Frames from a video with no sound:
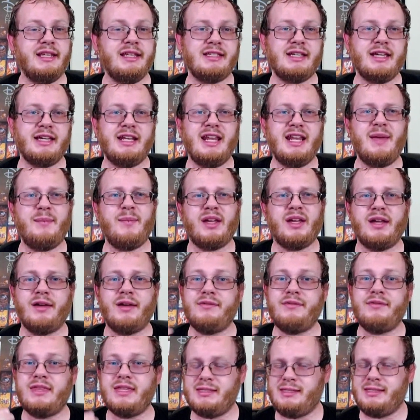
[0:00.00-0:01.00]
dynamic of
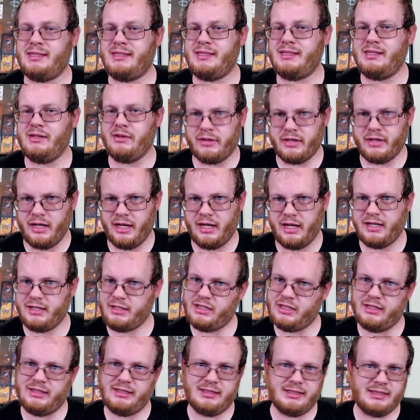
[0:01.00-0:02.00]
this is your
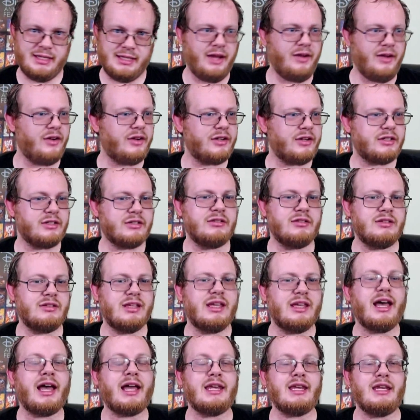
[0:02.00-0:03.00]
conscience character
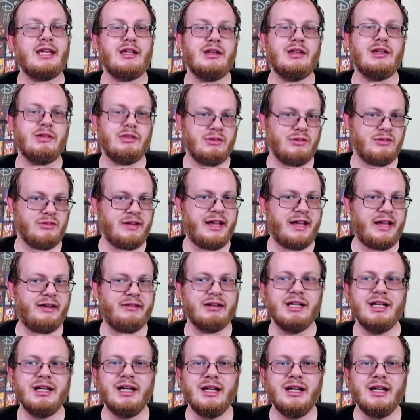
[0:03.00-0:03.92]
guiding you throughout.